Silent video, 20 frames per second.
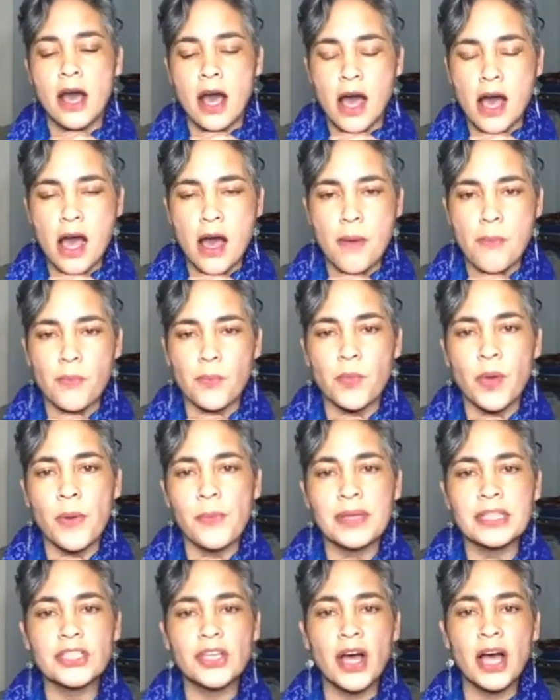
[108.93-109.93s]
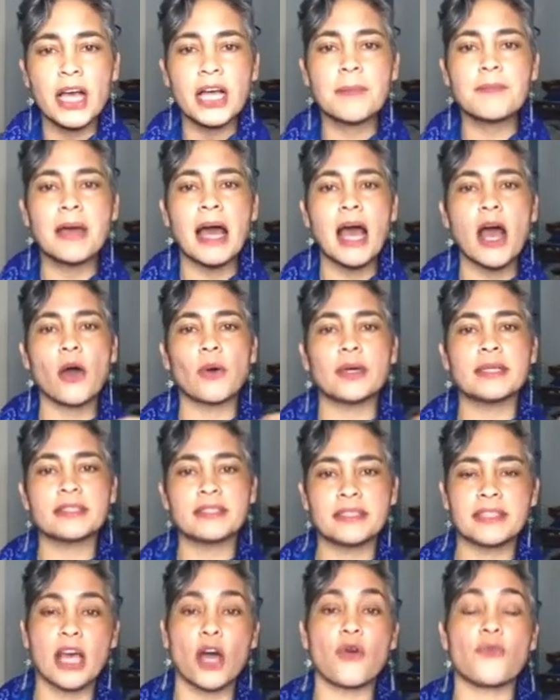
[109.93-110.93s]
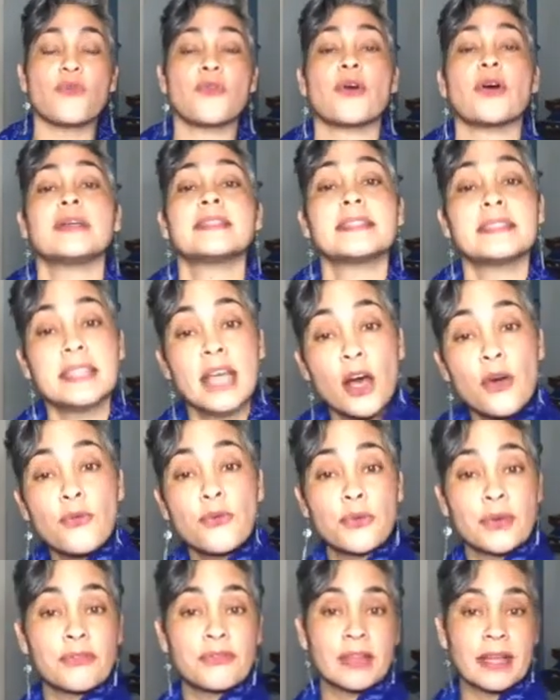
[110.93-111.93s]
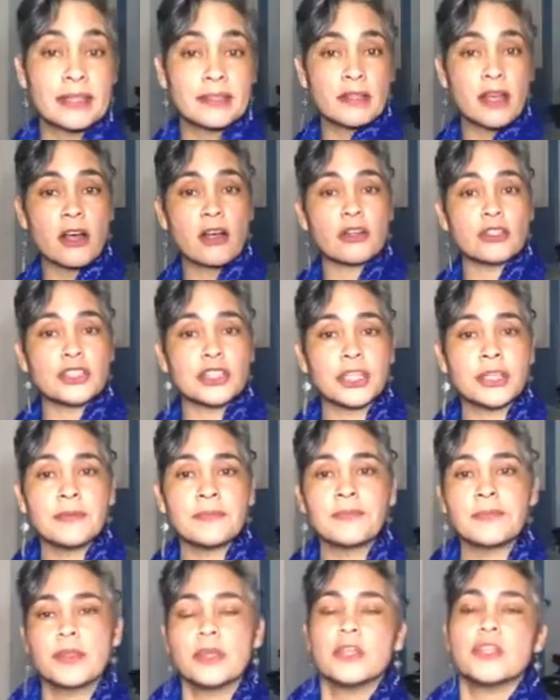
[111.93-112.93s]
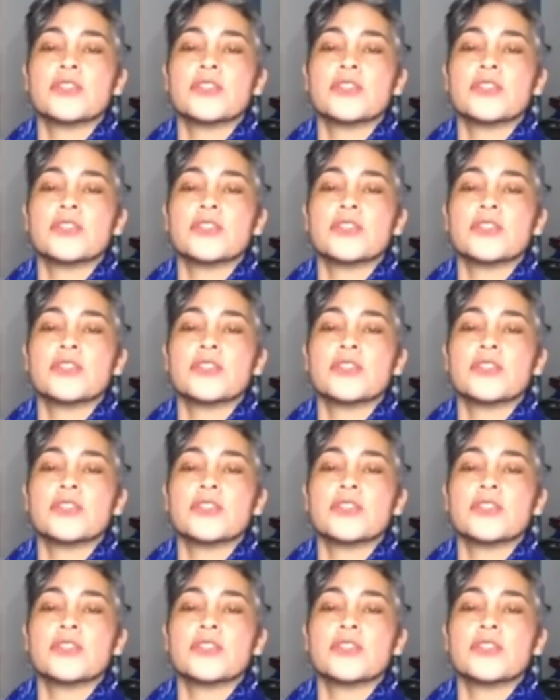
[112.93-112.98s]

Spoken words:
When we talk about self-reflexology,